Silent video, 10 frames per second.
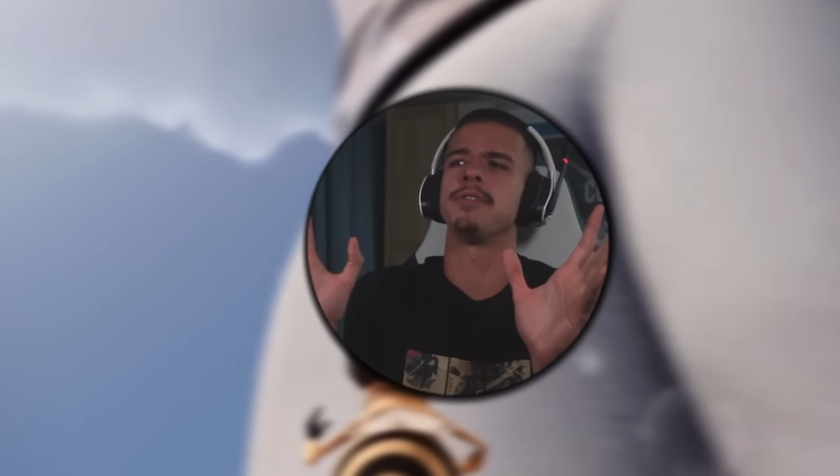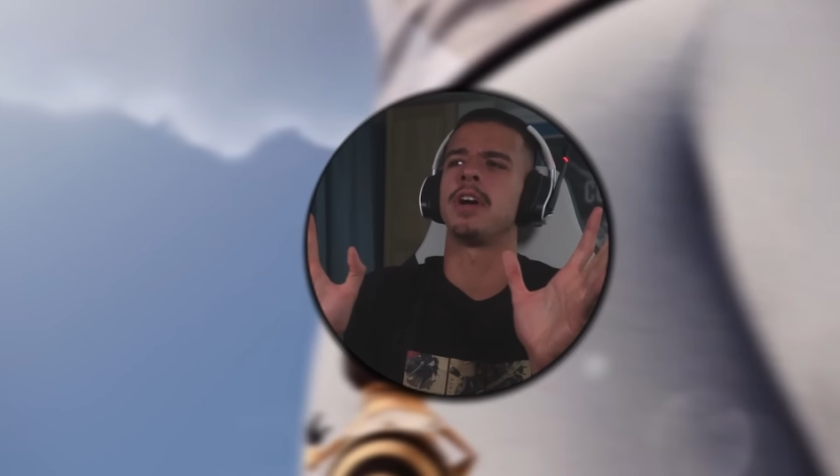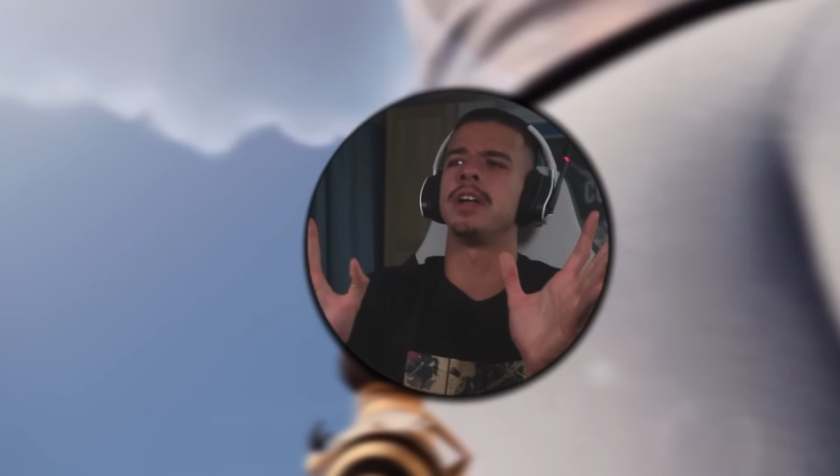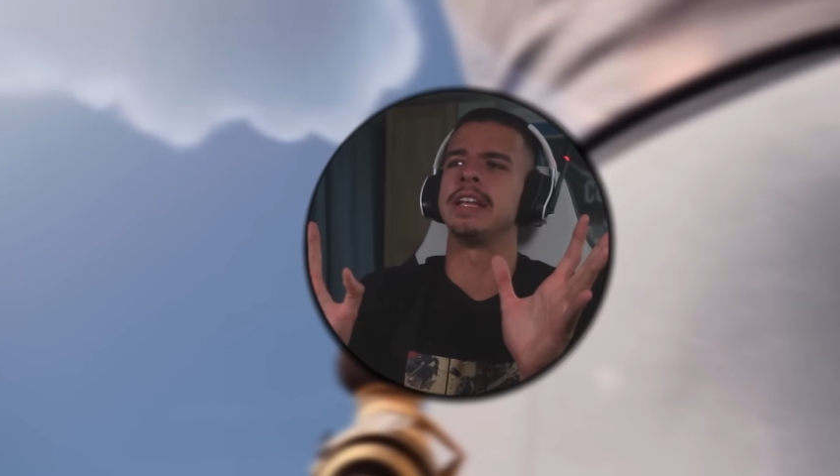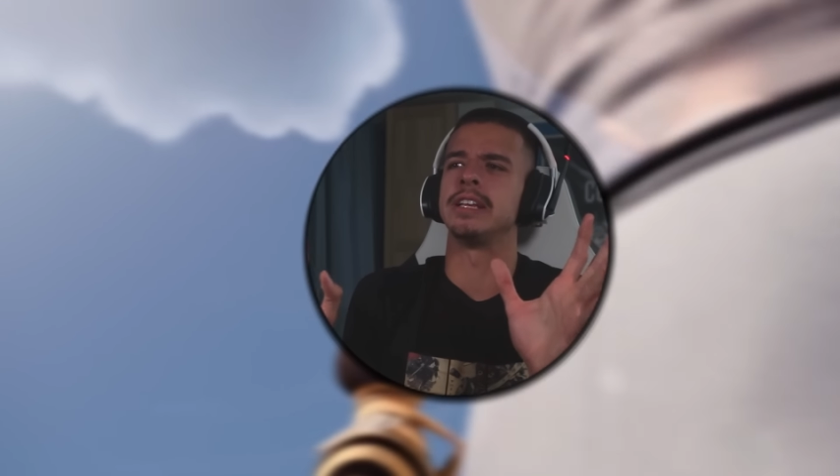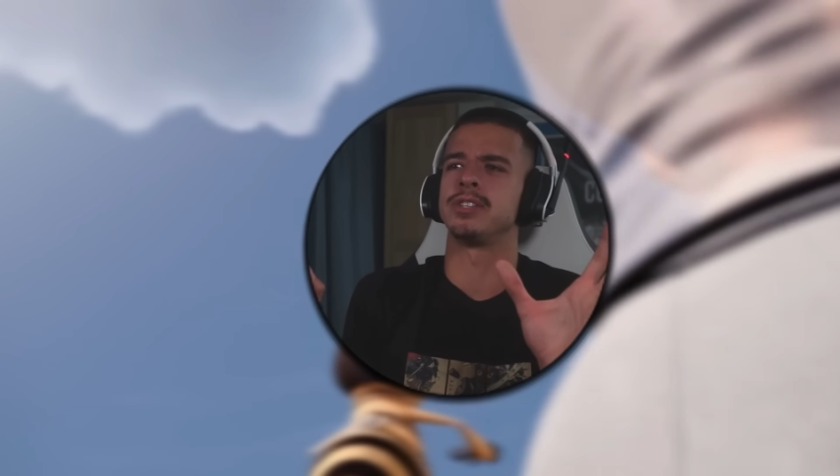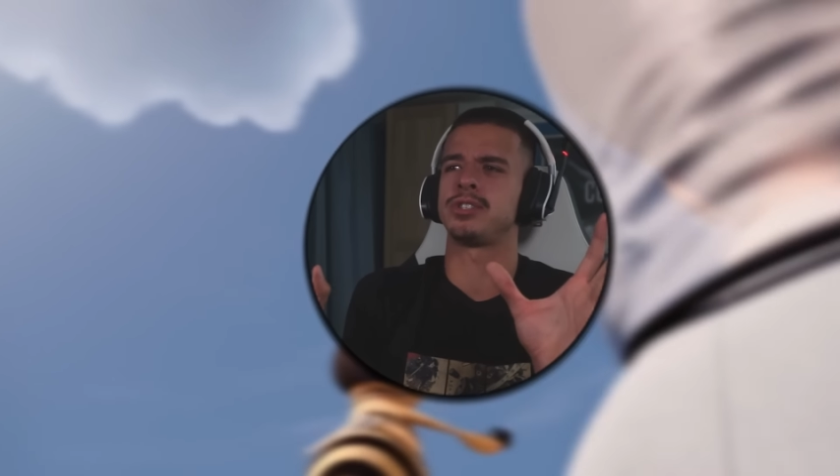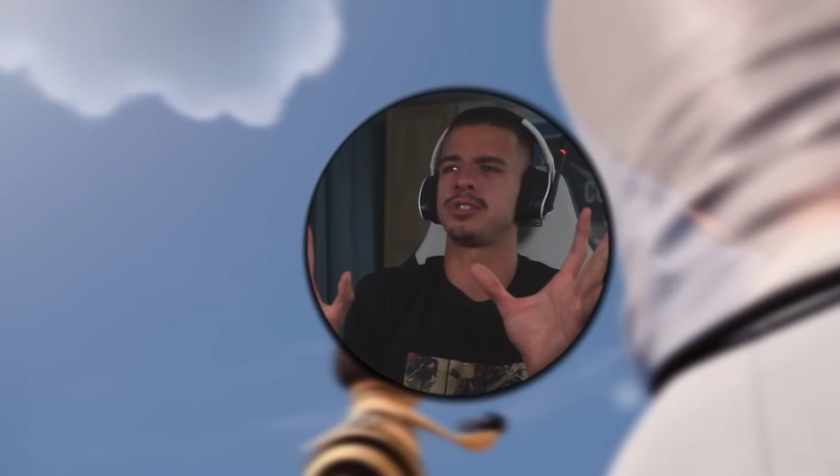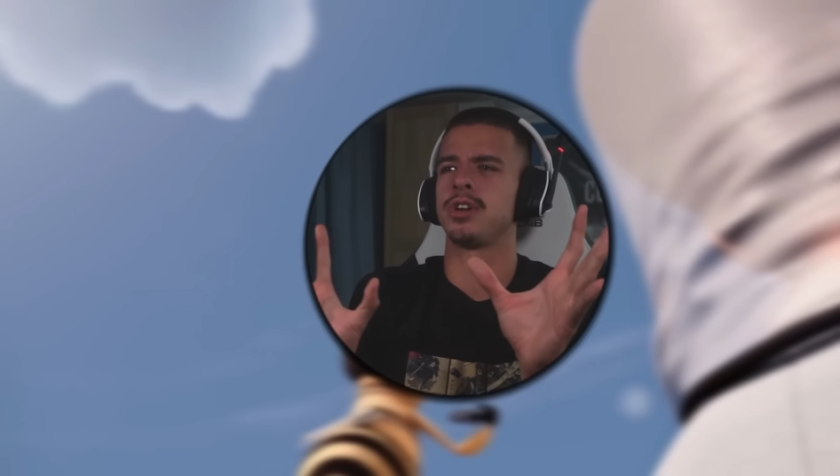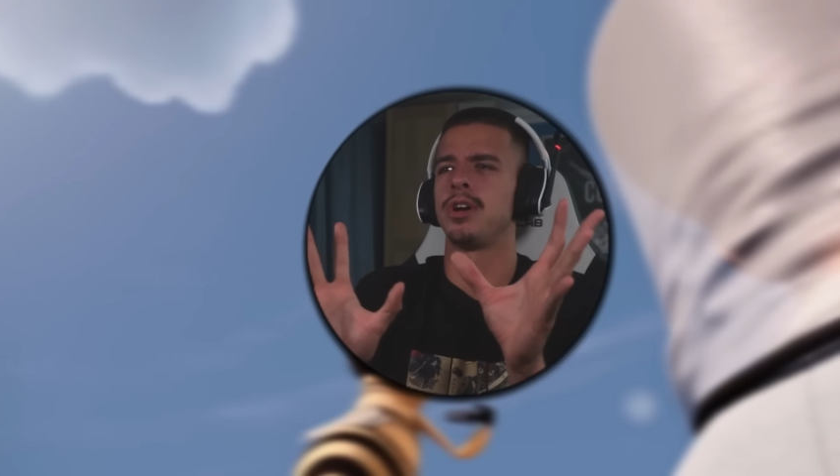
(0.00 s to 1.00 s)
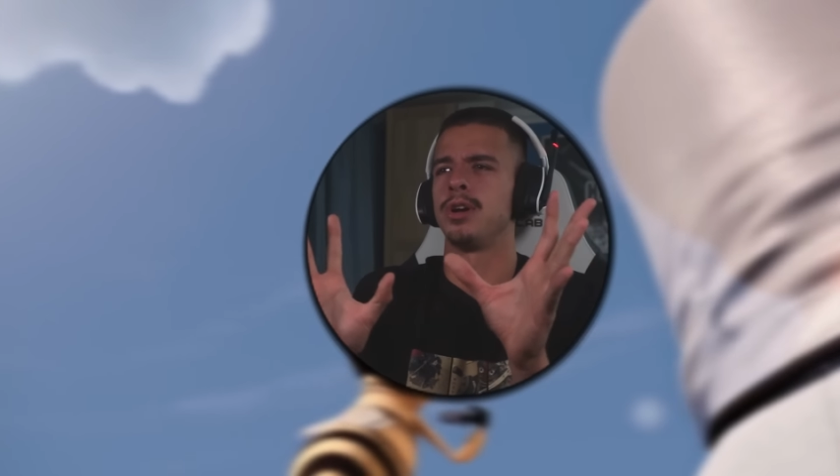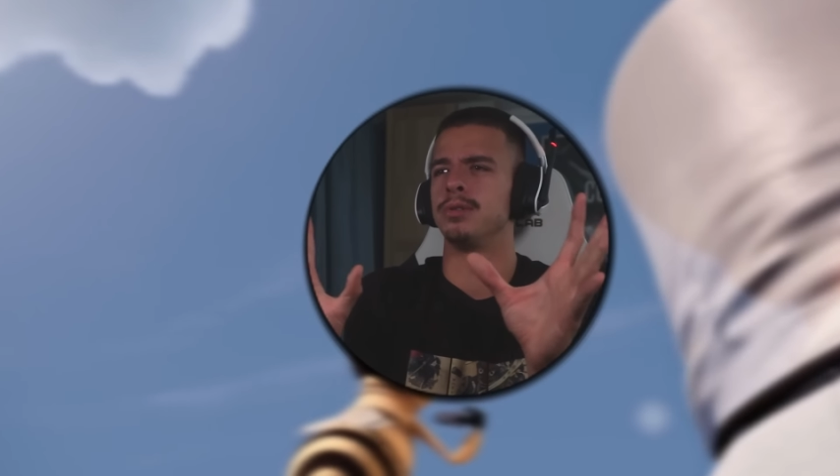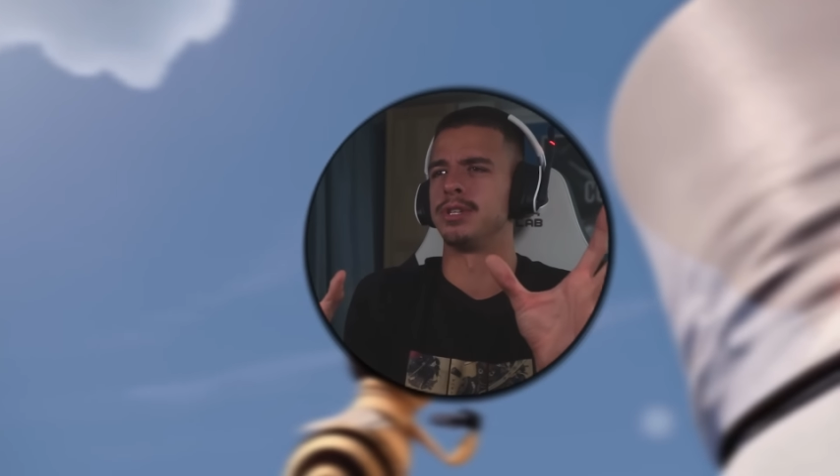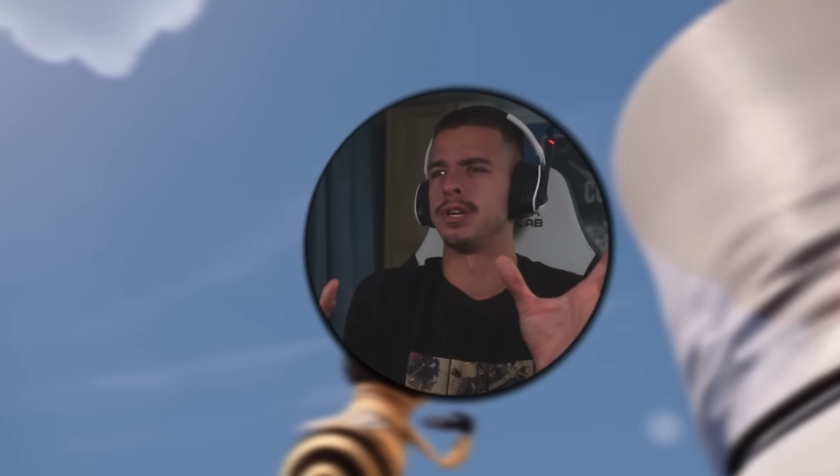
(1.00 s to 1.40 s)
of honey is so